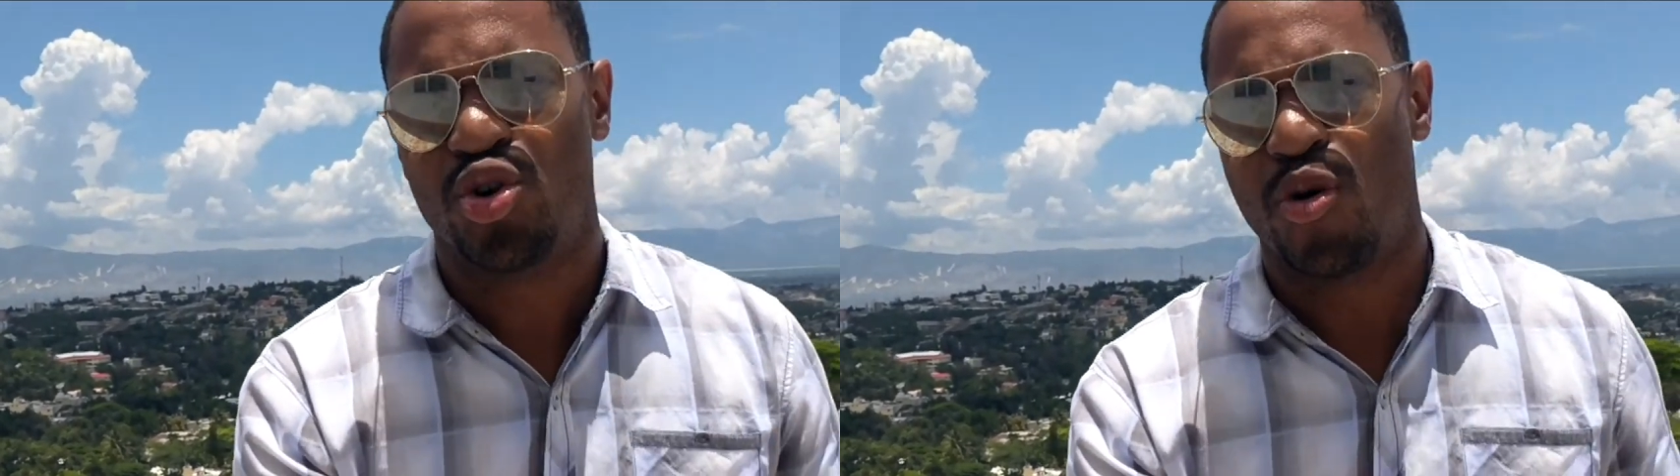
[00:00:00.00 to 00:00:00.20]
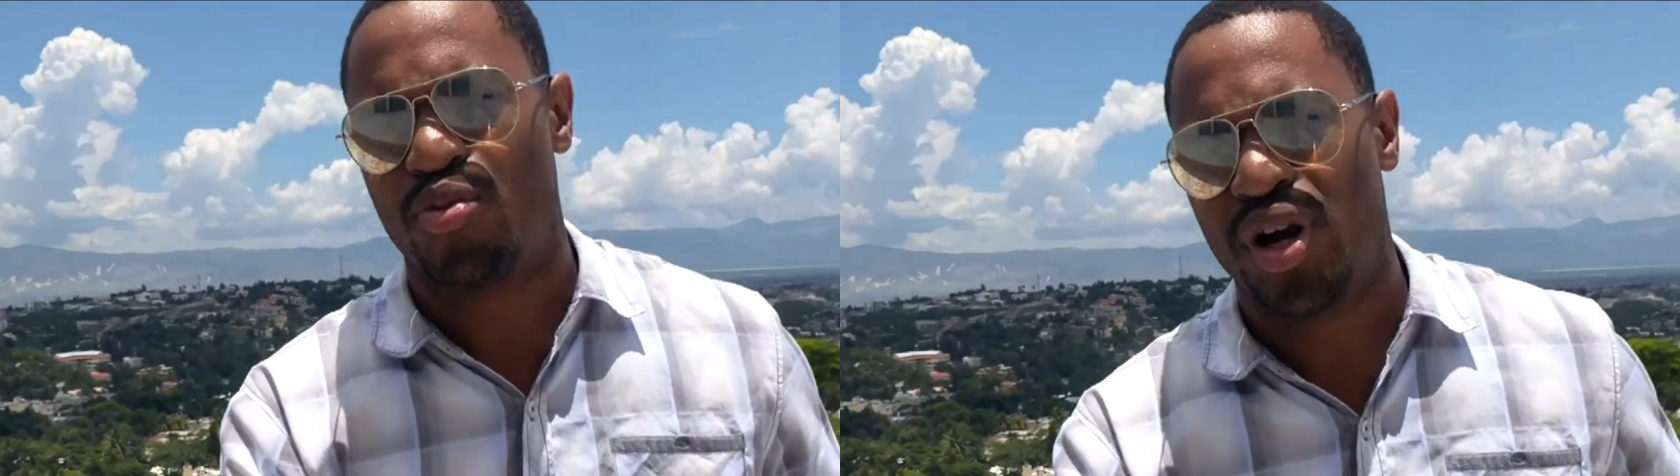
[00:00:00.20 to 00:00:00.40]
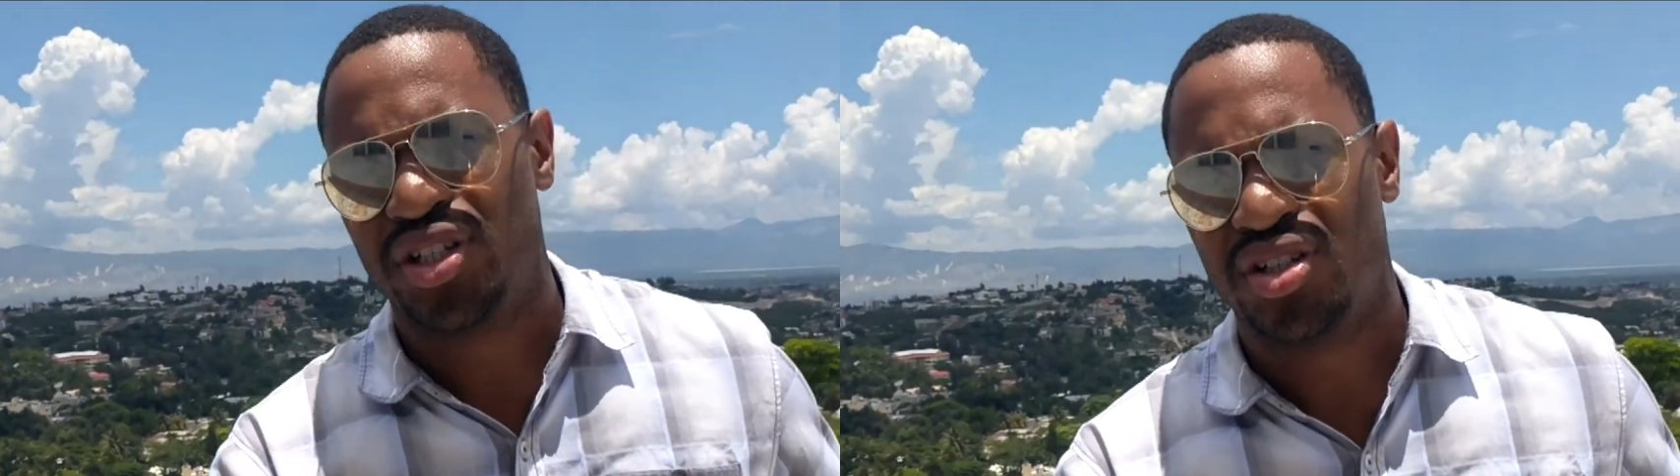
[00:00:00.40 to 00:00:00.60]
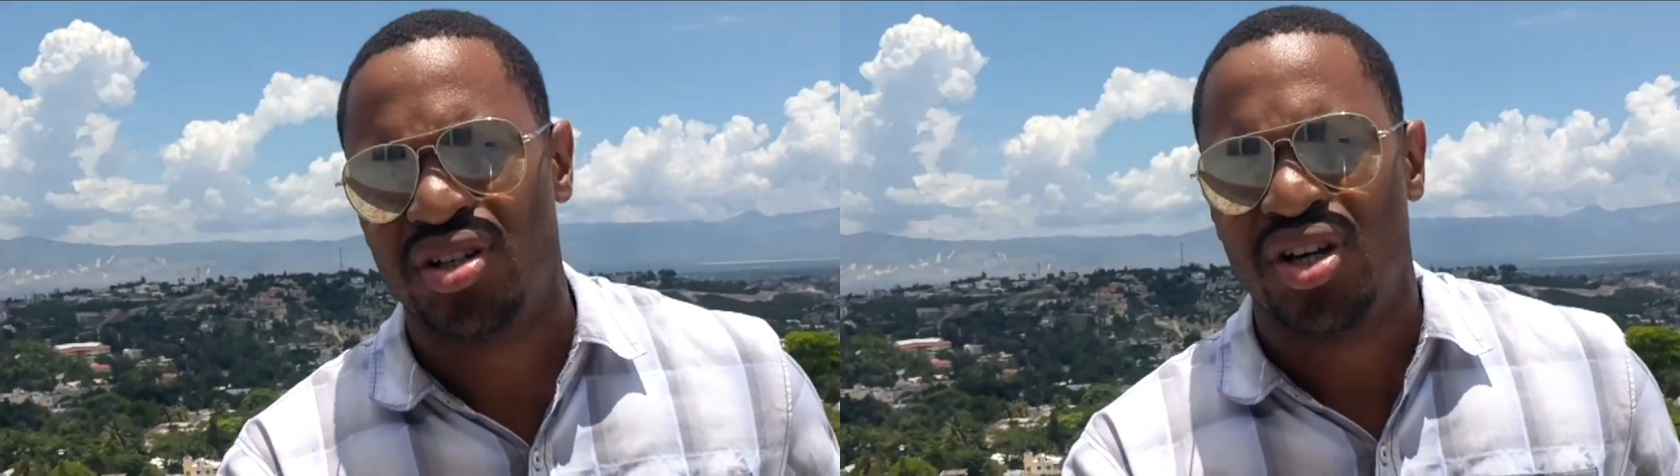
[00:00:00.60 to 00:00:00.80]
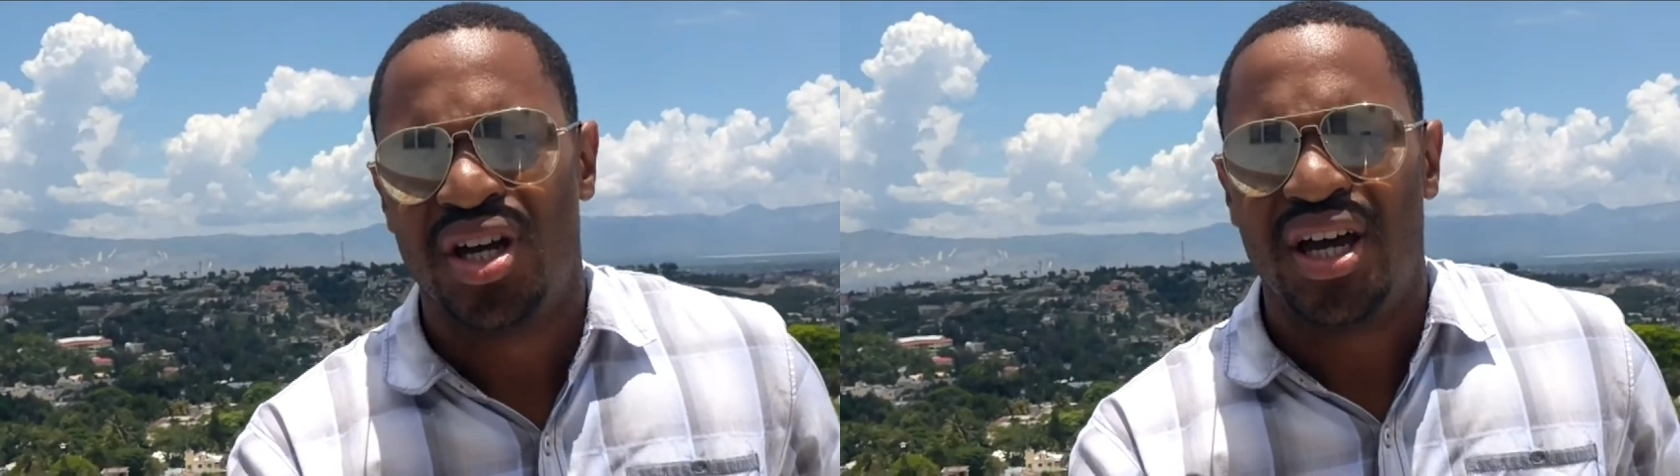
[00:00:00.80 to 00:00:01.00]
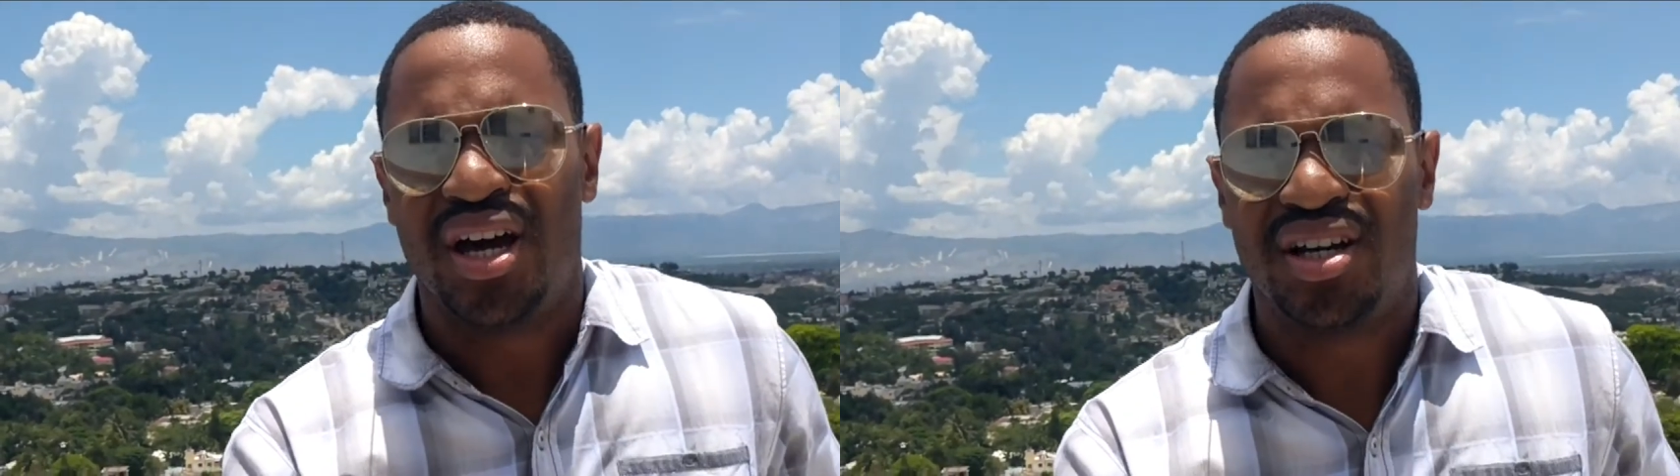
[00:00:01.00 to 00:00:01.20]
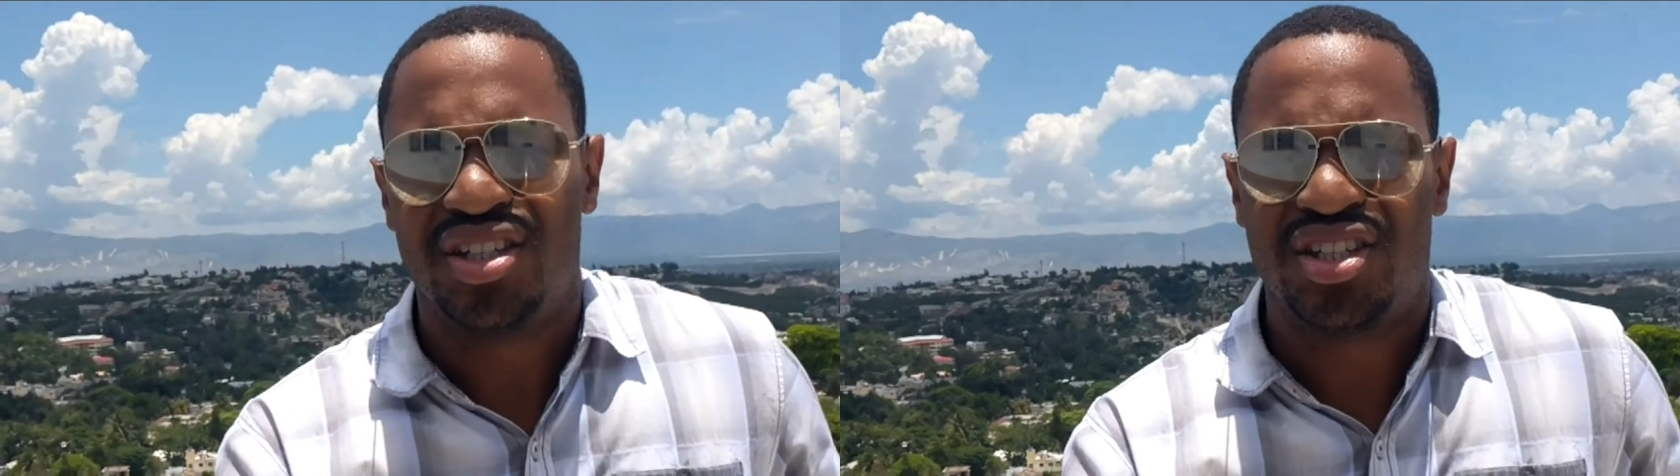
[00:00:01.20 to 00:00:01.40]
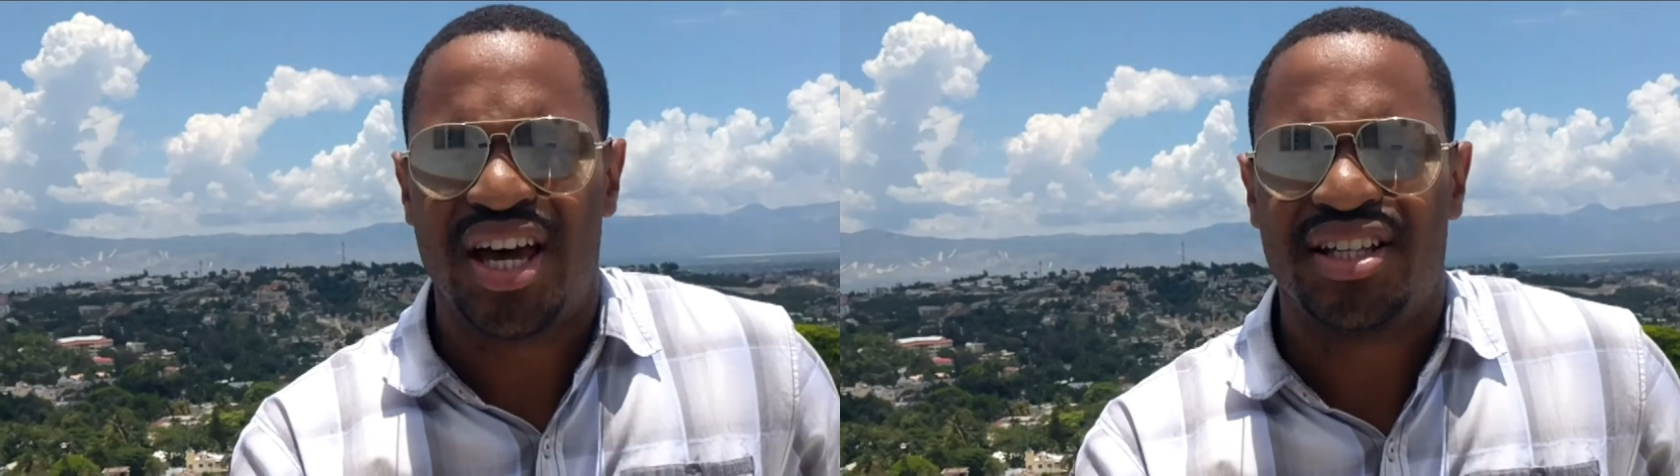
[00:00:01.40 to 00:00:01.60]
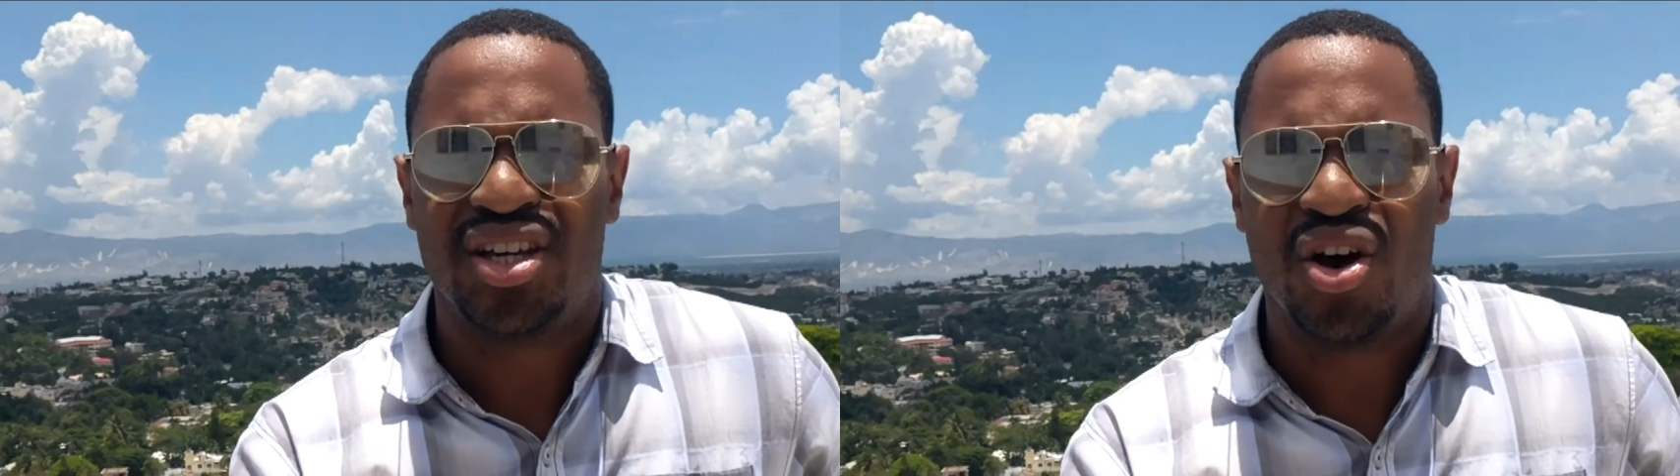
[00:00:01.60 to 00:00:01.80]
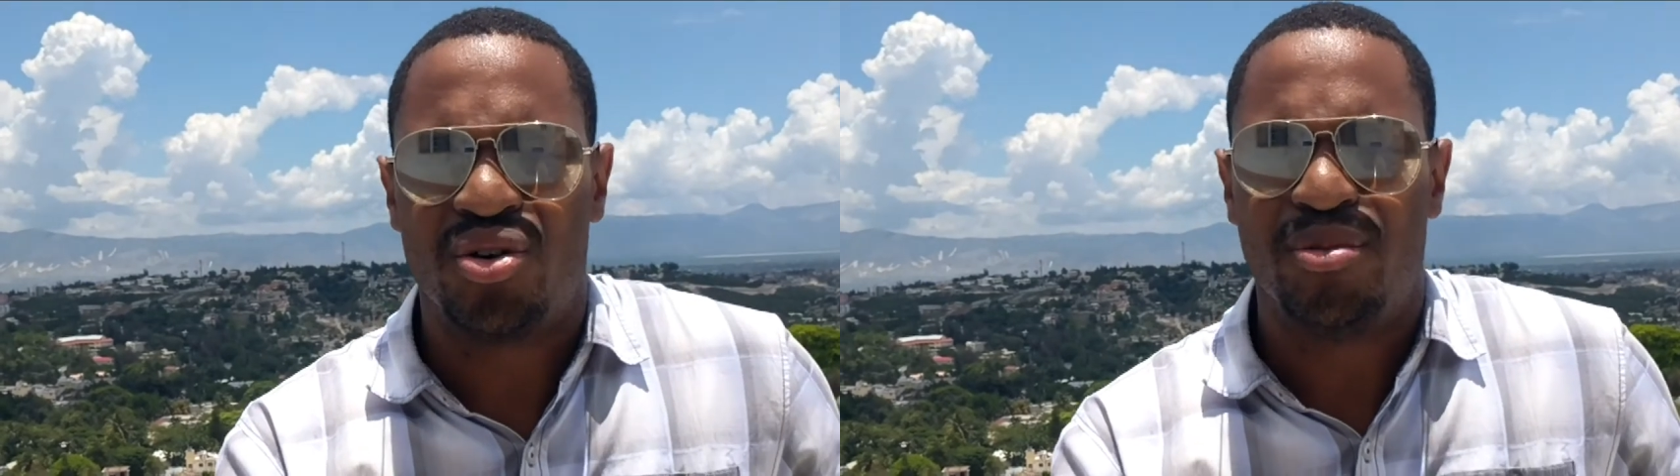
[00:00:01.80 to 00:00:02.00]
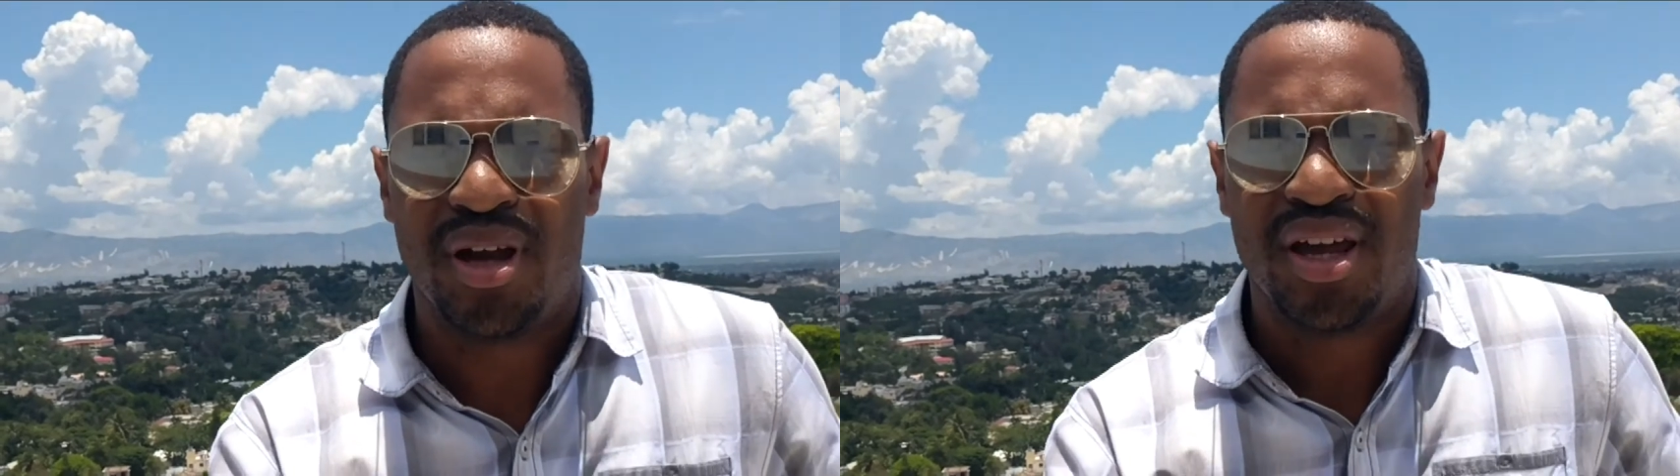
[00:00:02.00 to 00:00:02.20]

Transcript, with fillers: corporation, uh, Société en Nom,